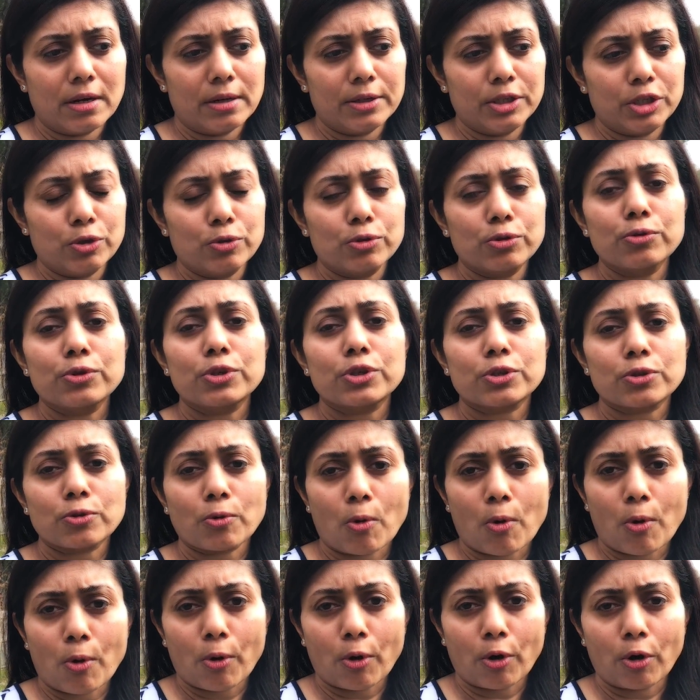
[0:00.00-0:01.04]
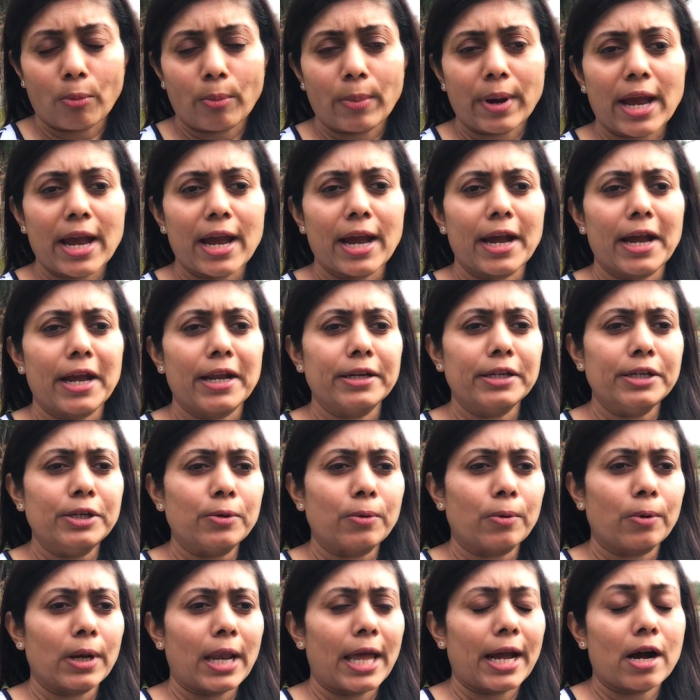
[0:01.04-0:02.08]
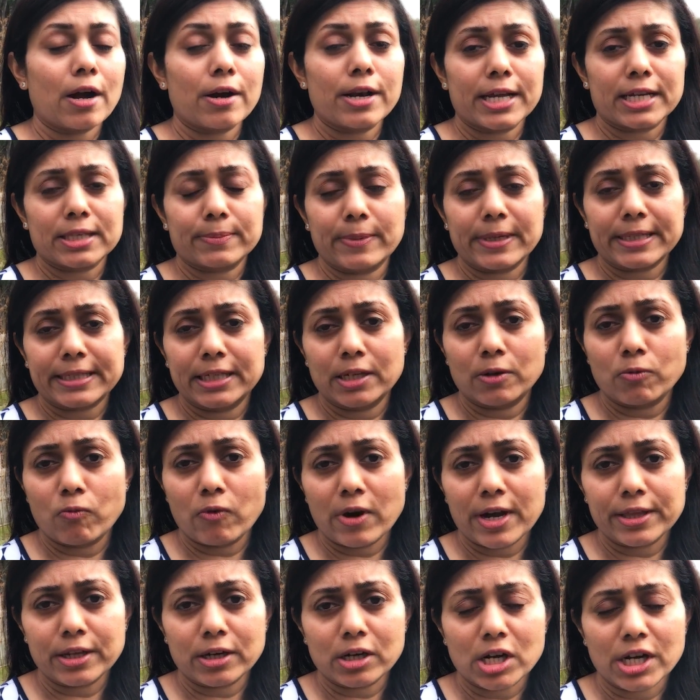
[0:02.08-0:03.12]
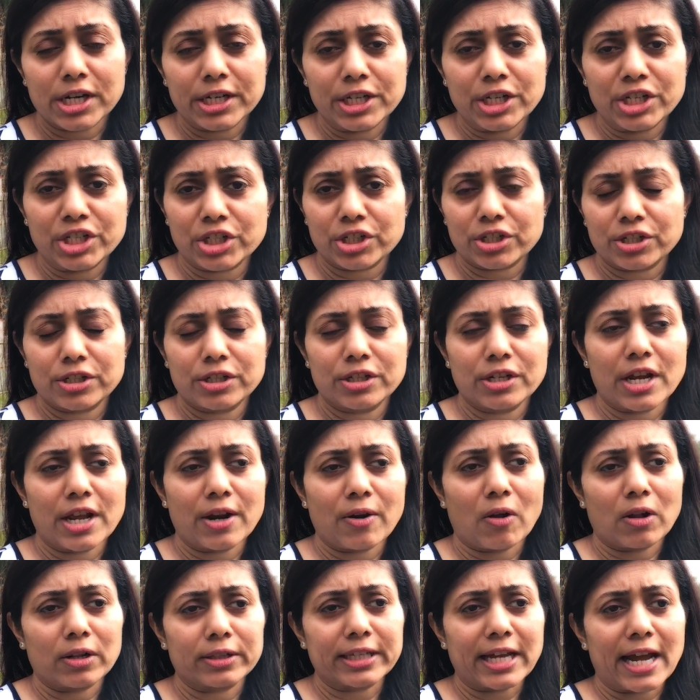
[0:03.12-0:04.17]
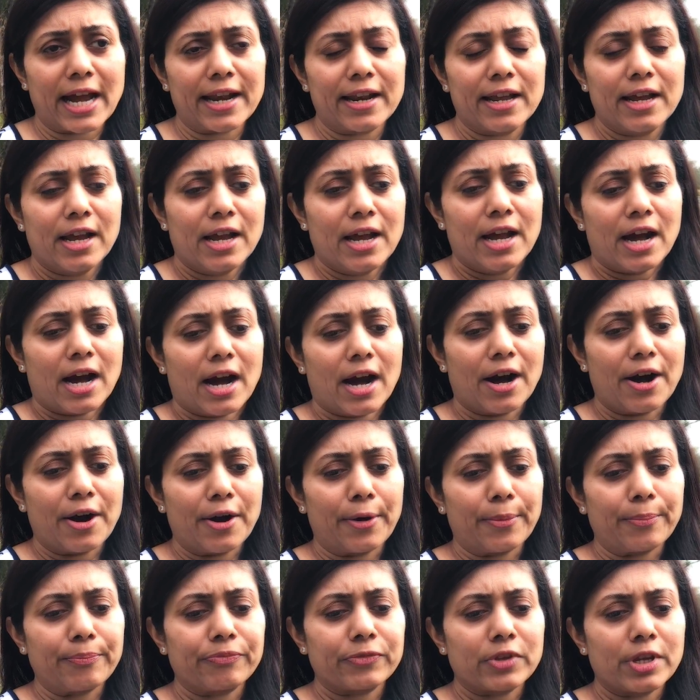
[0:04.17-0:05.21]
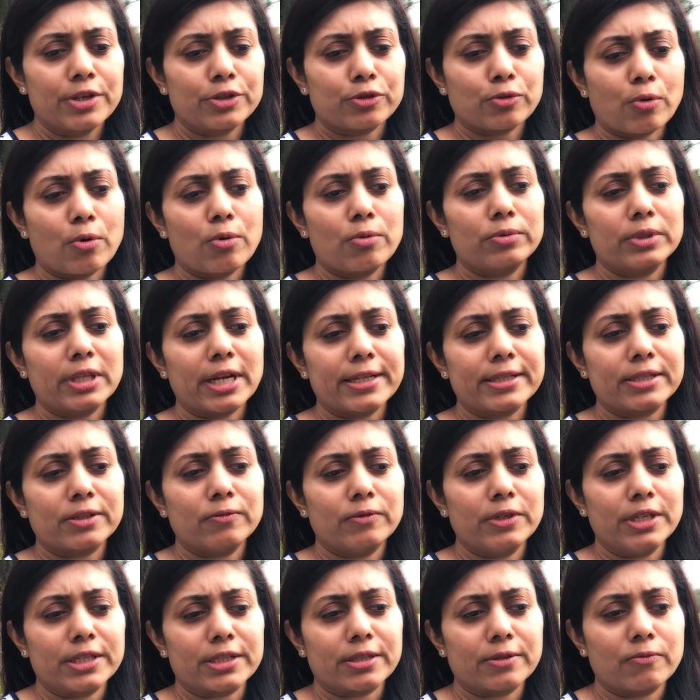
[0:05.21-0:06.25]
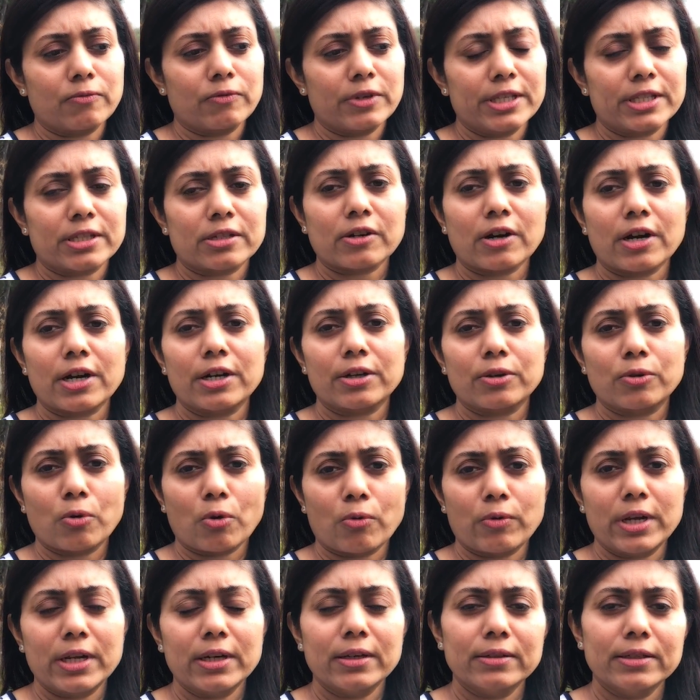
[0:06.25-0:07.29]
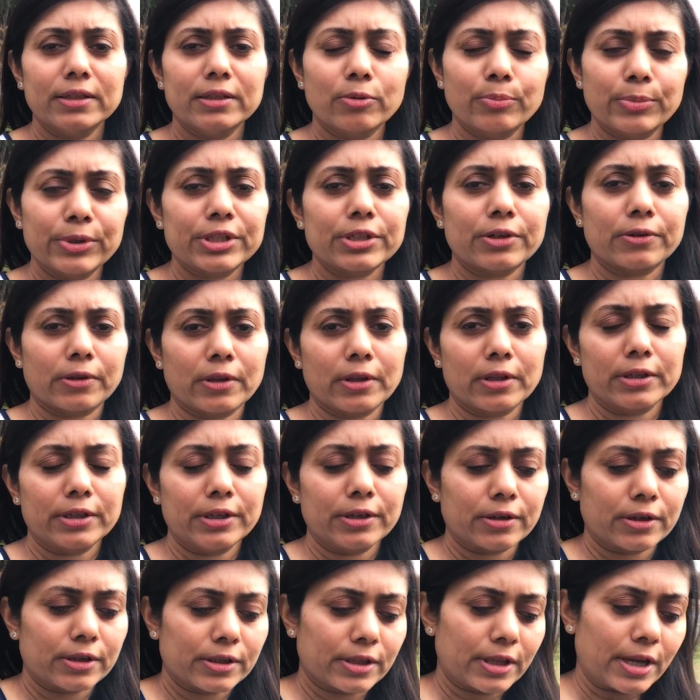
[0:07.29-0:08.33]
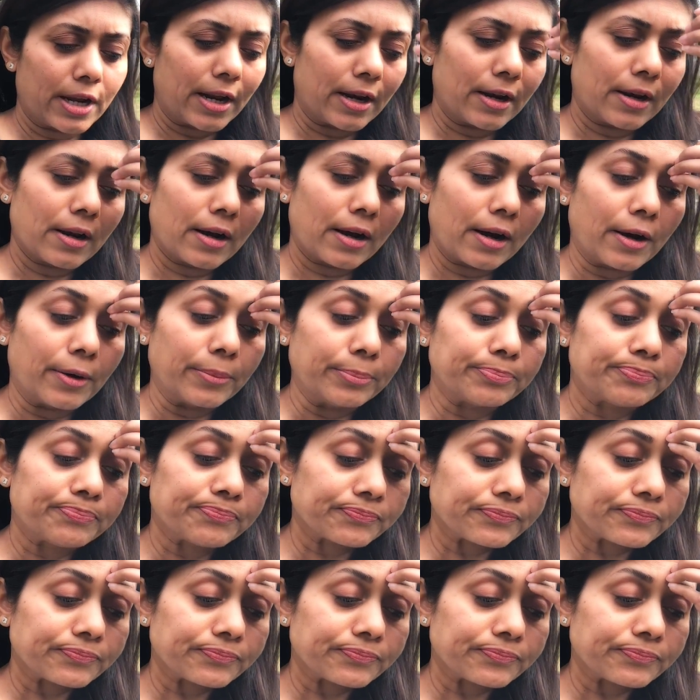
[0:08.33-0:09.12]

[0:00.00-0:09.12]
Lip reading: due to storm and unexpected weather condition and all that, so that's the reason we started growing a little bit earlier than